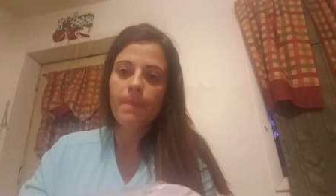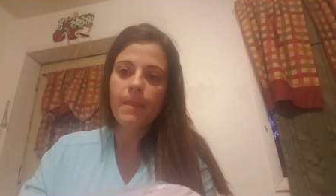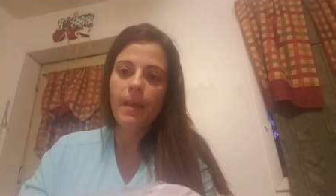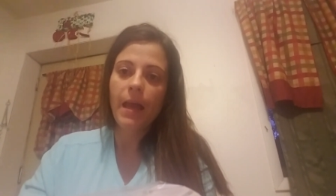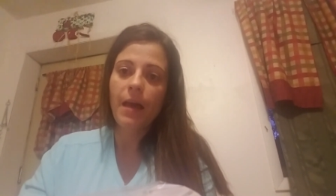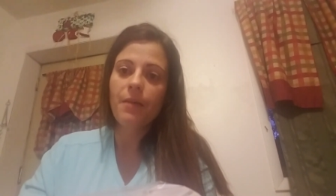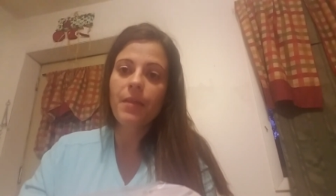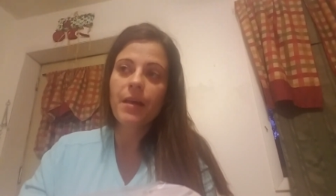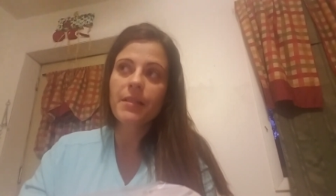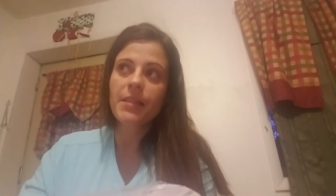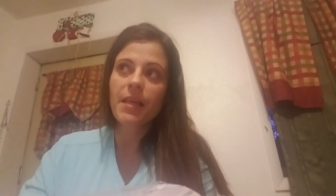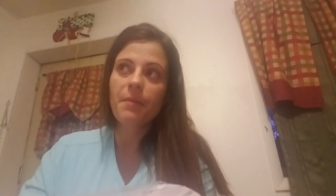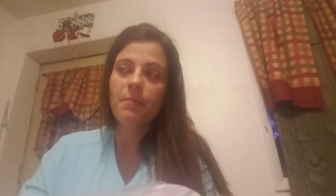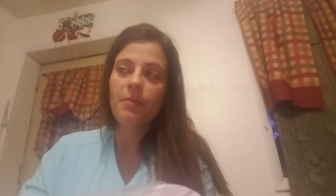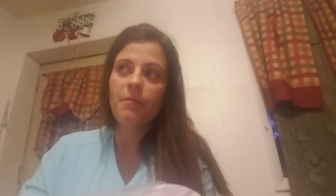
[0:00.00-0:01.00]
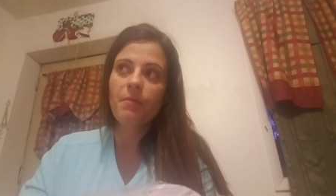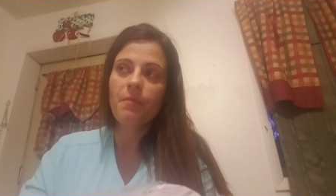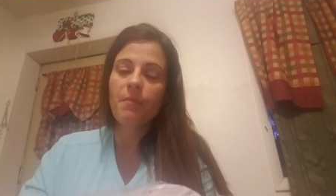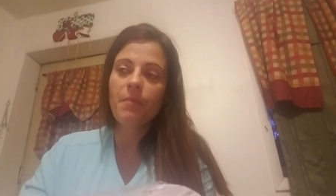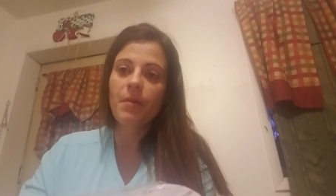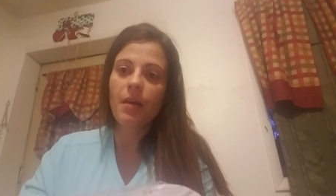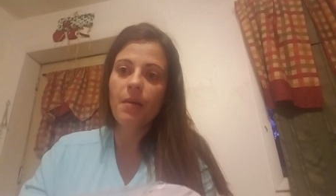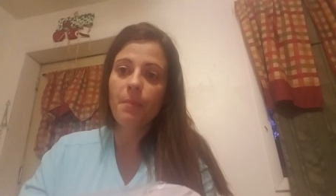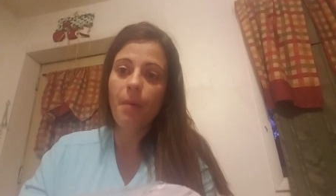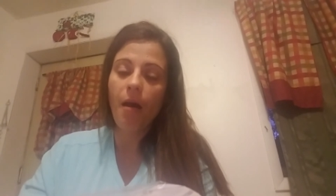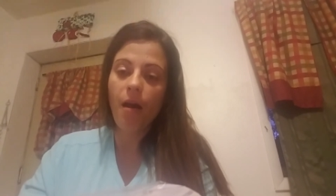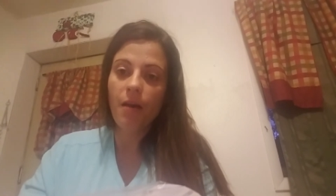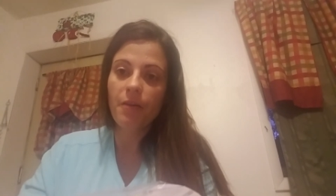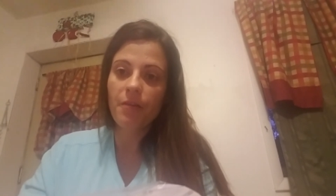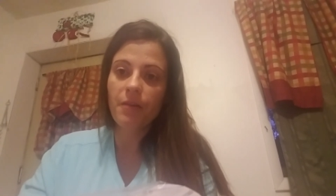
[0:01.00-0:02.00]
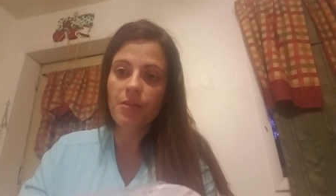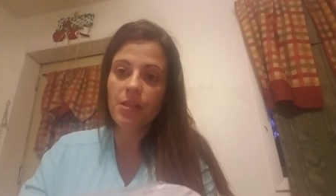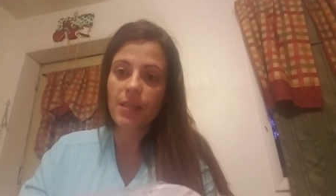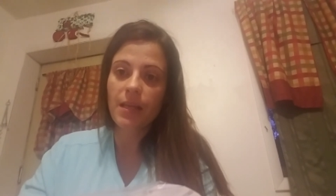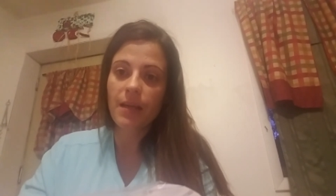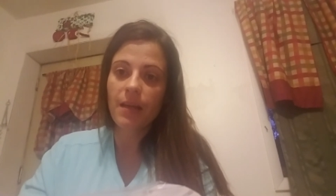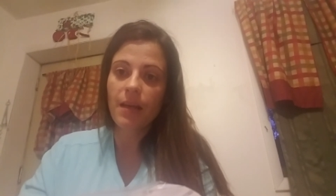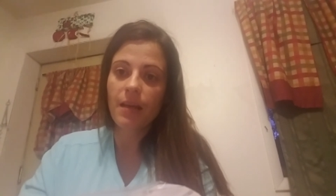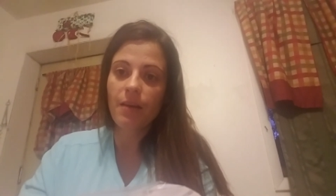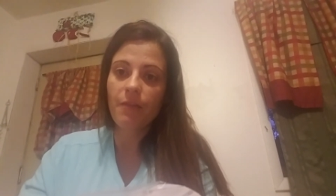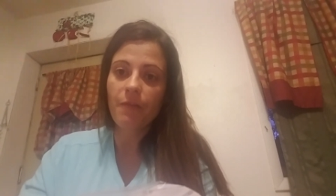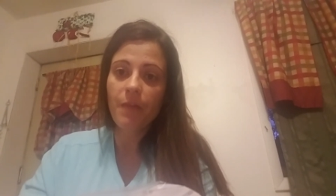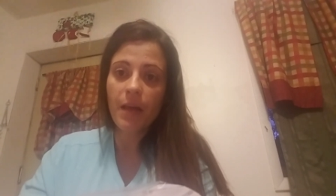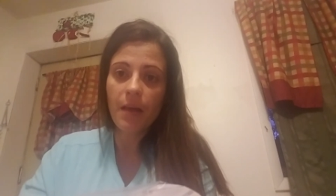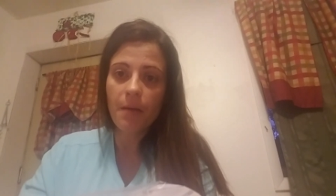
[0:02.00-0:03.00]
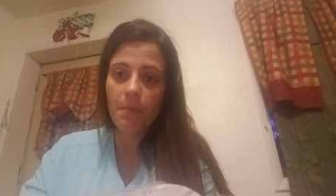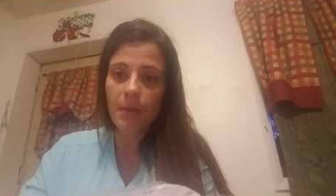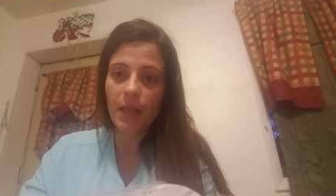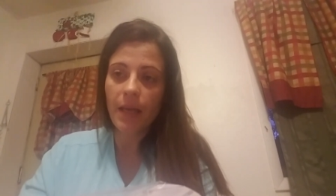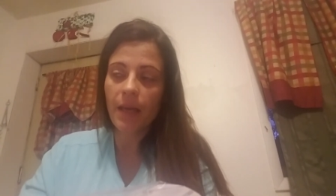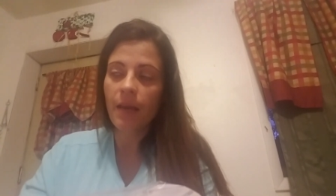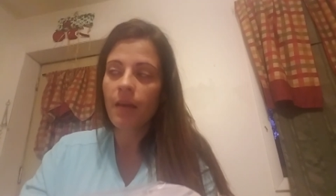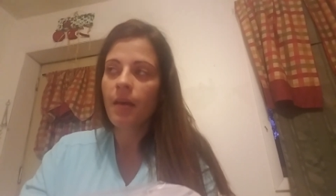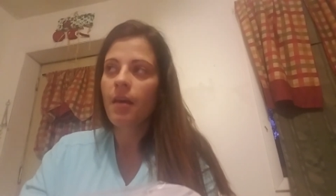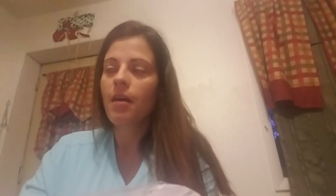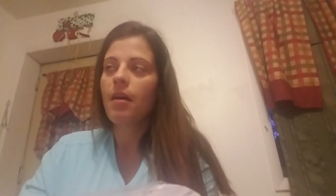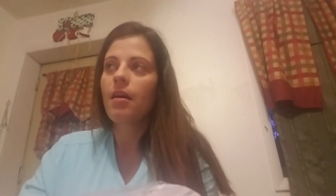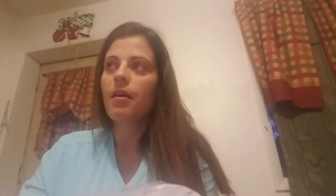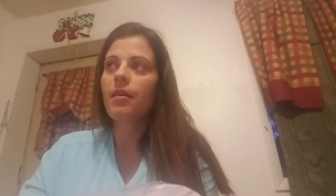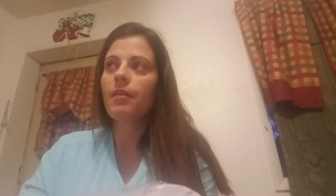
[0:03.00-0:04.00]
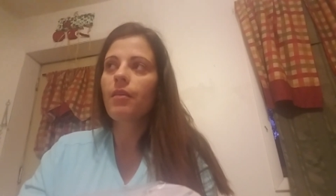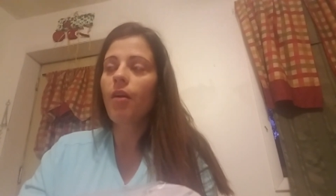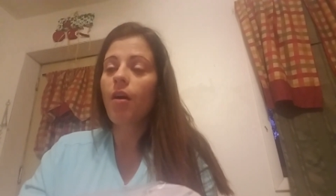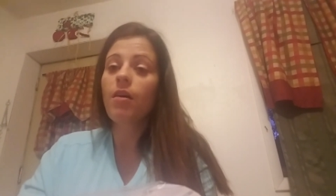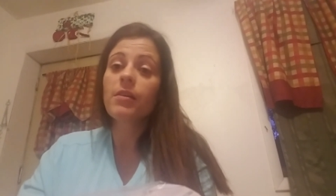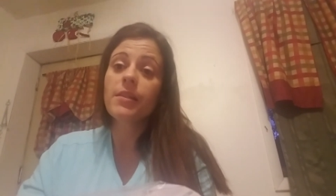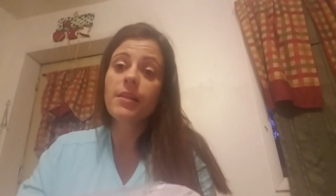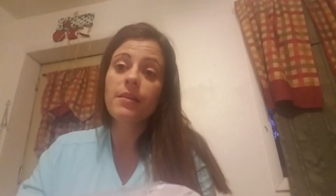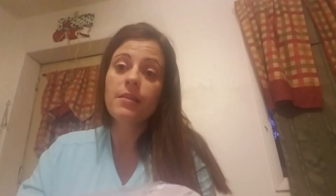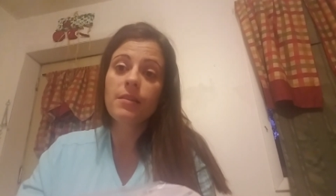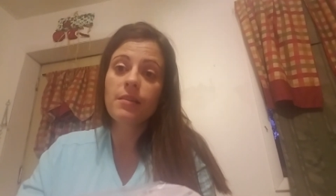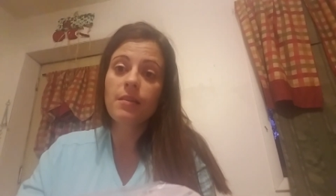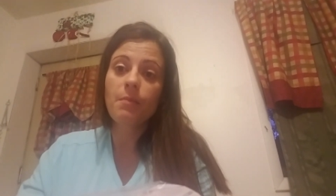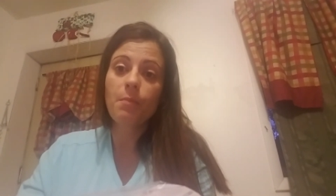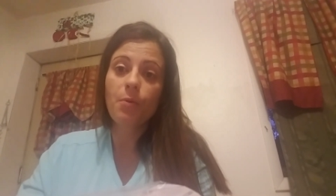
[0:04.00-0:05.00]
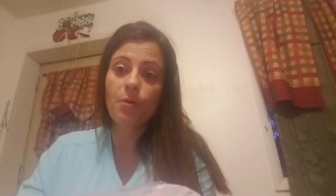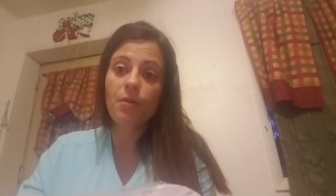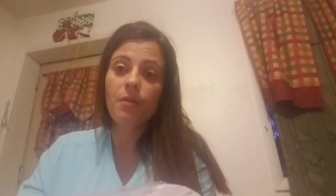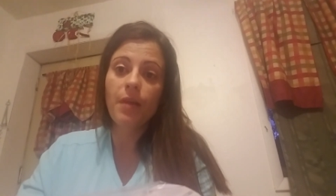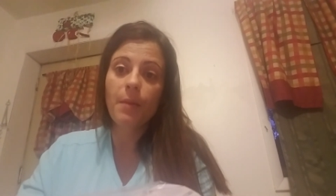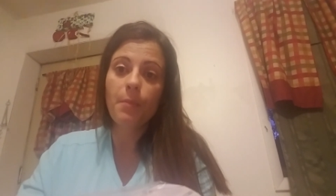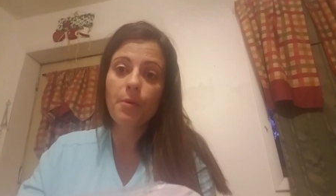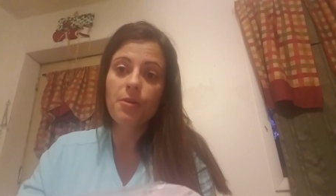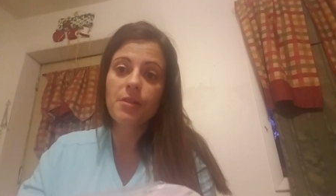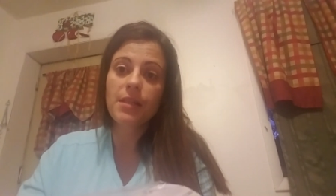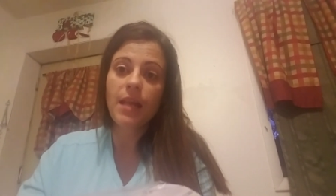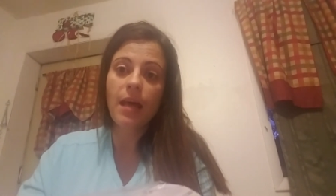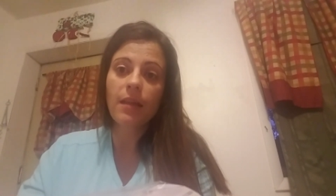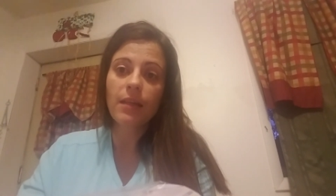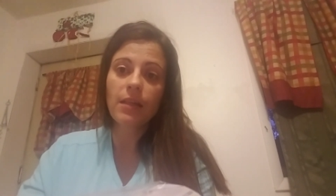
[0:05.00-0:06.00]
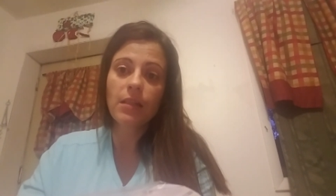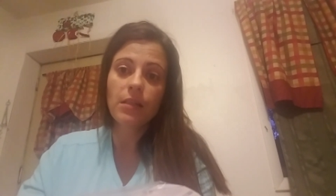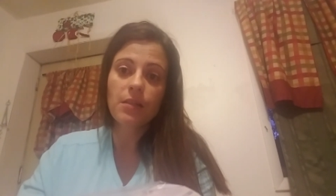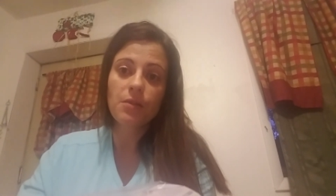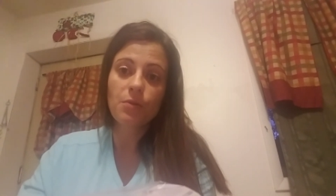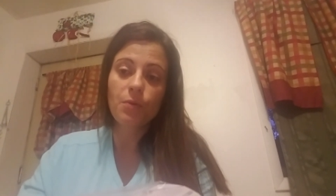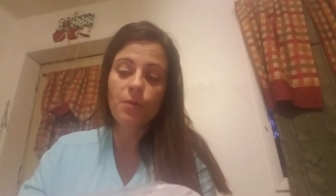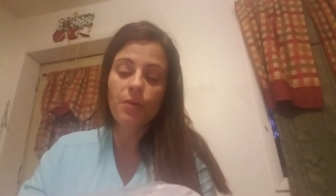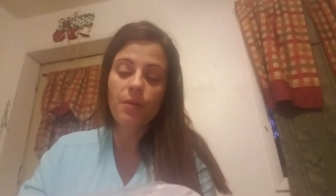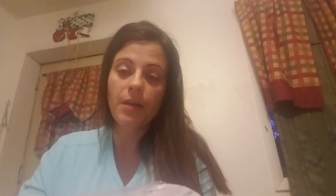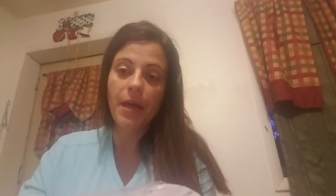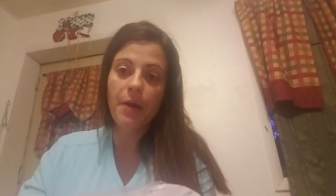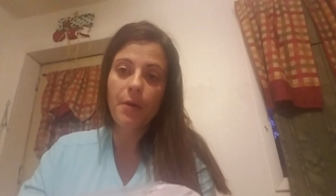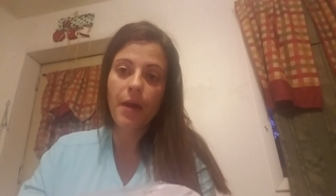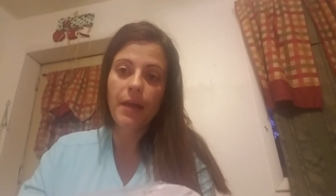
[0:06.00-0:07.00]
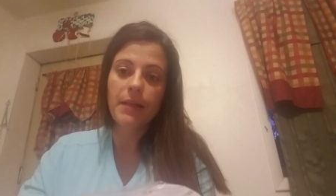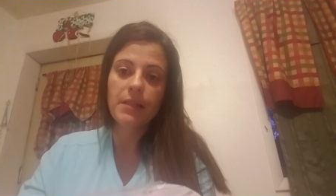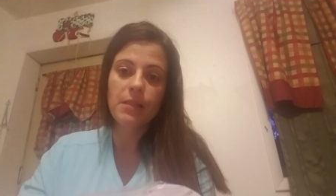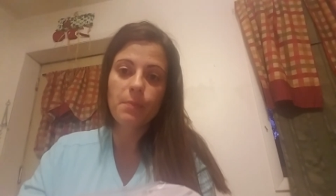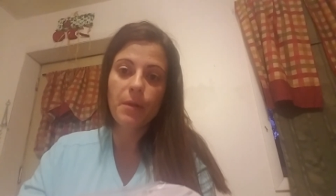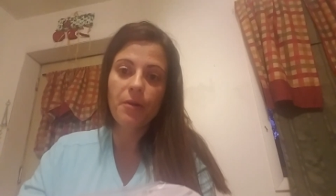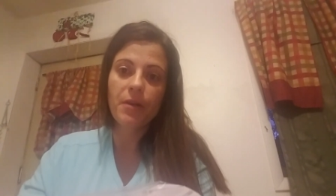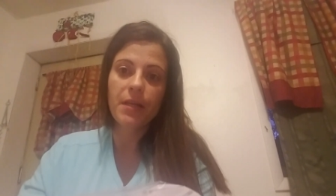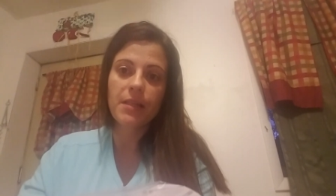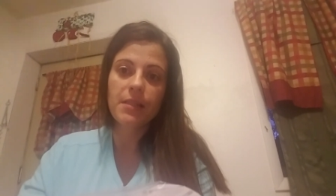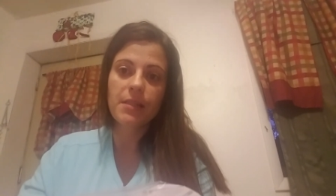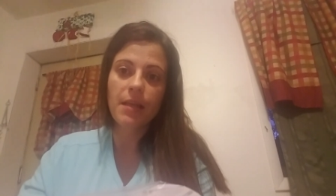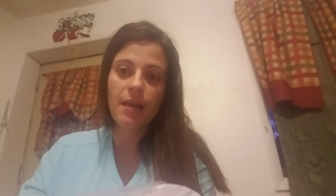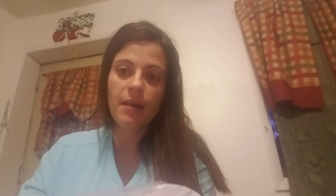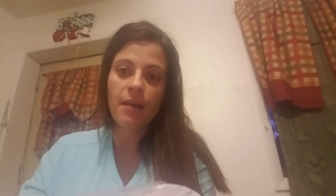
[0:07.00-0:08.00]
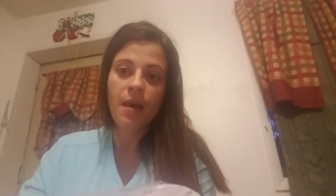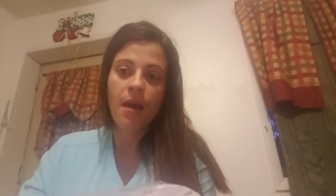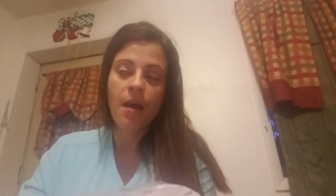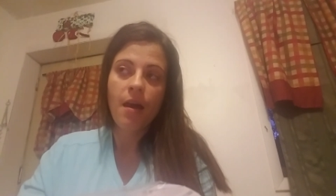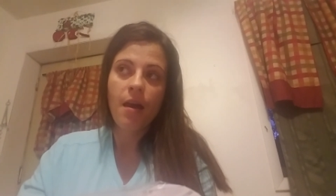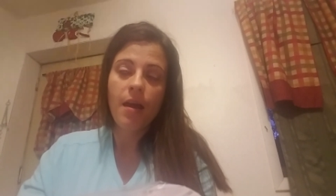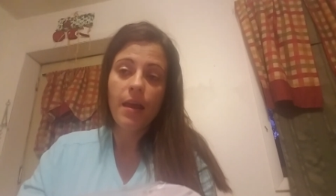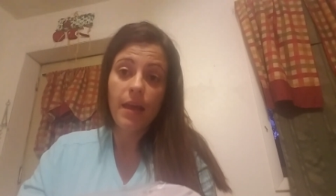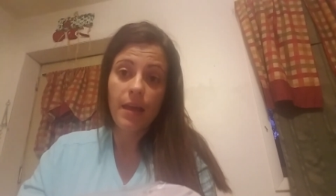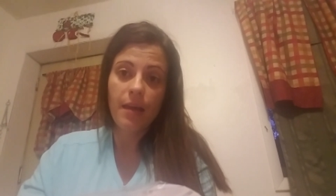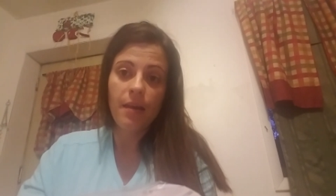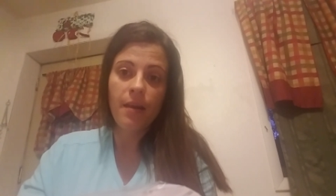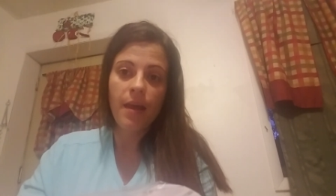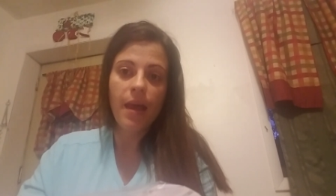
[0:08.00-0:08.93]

how that type of hypocrisy in a family causes borderline personality disorder and how I experience it.